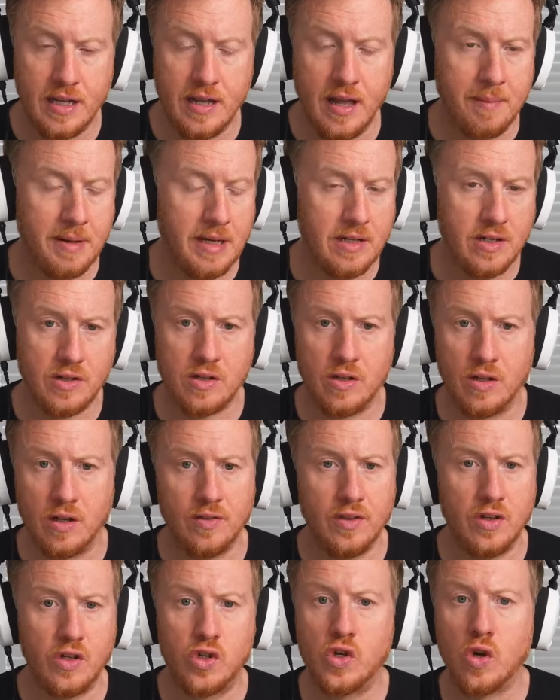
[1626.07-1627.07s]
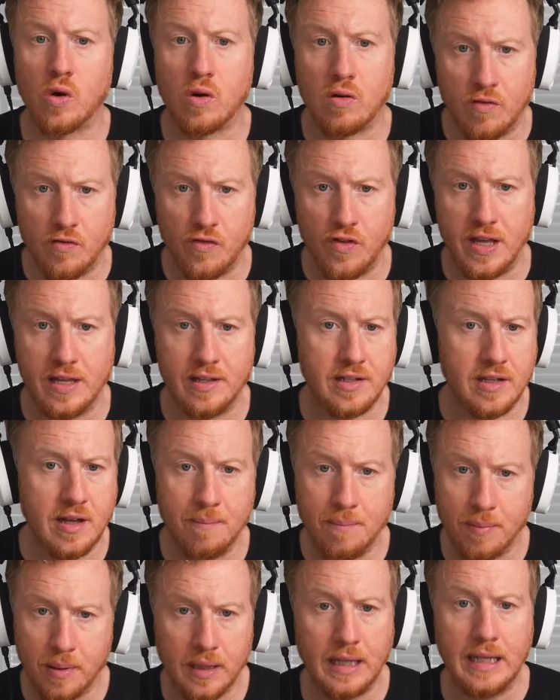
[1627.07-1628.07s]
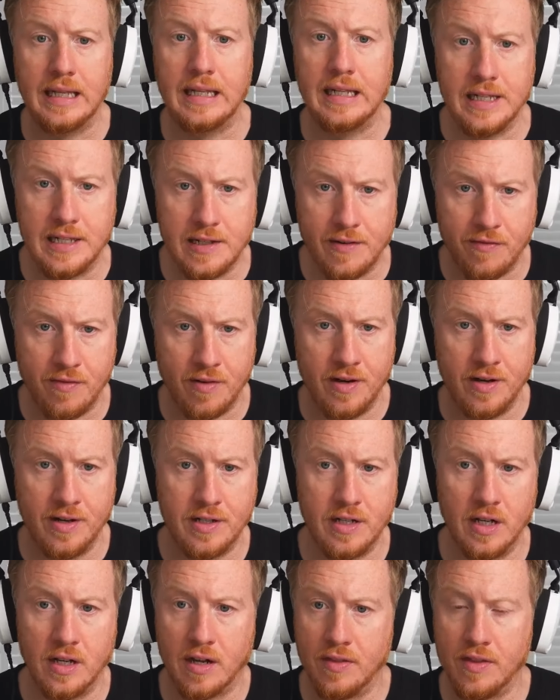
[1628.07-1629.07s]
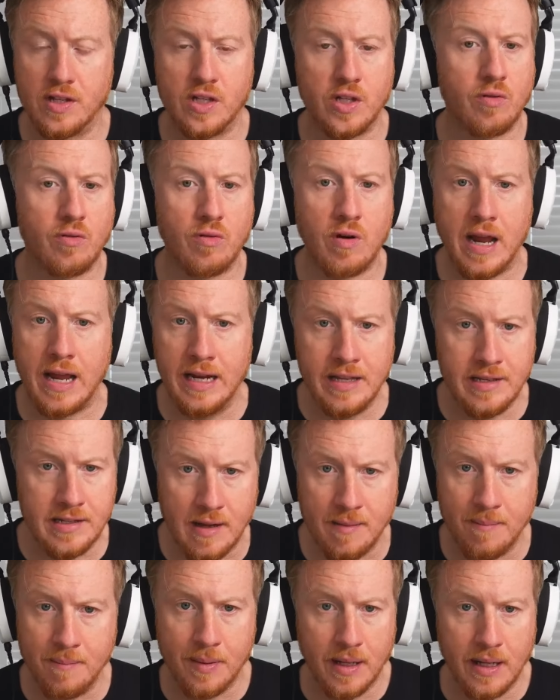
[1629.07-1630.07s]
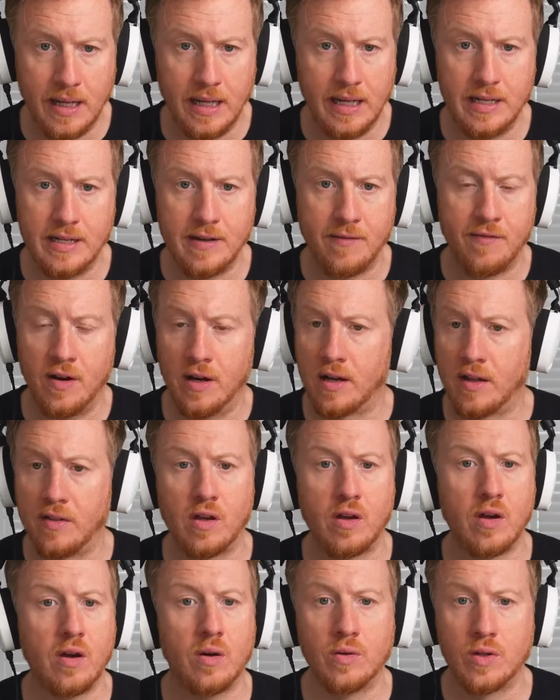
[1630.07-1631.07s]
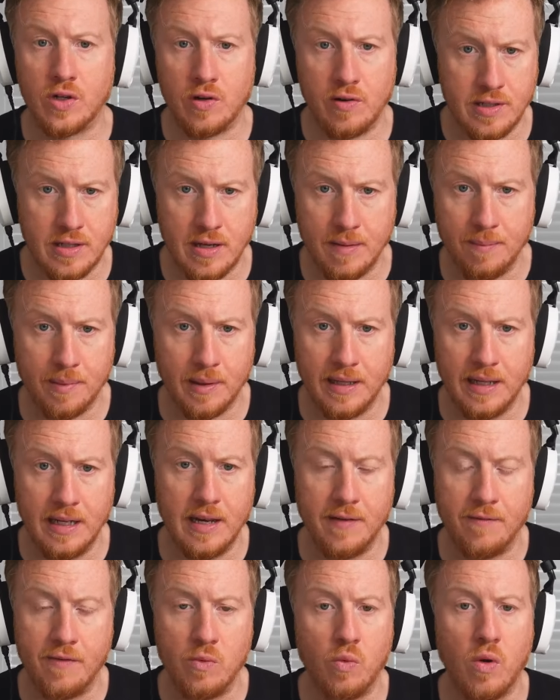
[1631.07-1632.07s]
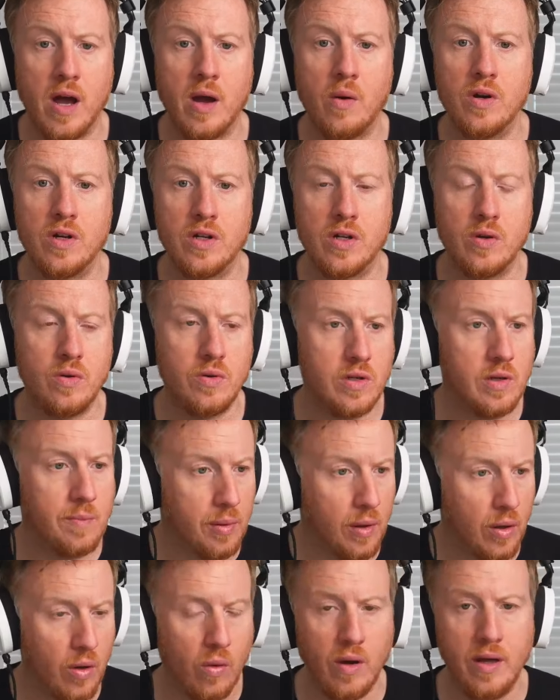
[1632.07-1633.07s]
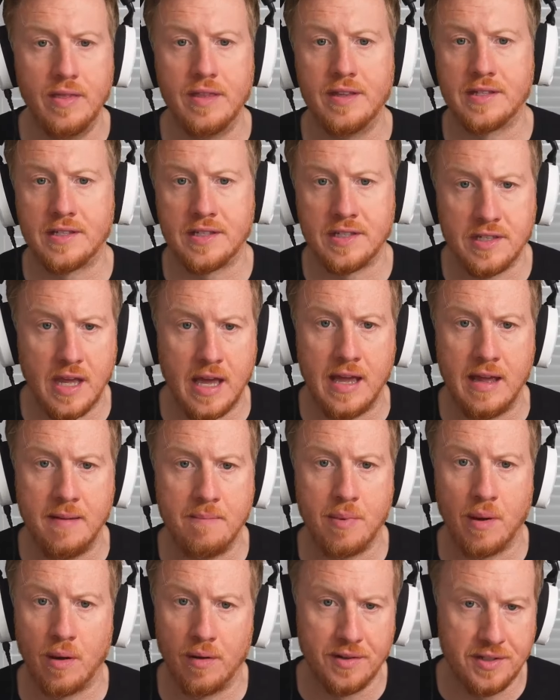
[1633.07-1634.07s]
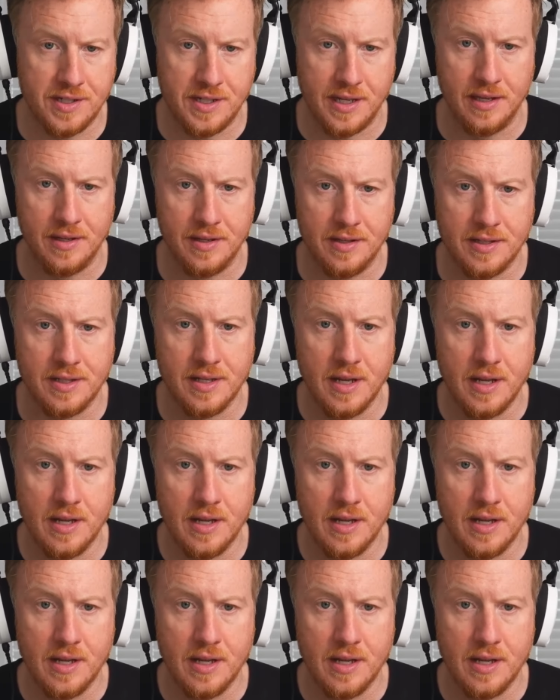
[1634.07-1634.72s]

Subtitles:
I mean, just look at the geography. It's completely different. Look at the terrain. It's completely different. Look at the culture. It's completely different. Why would you deploy the same policies?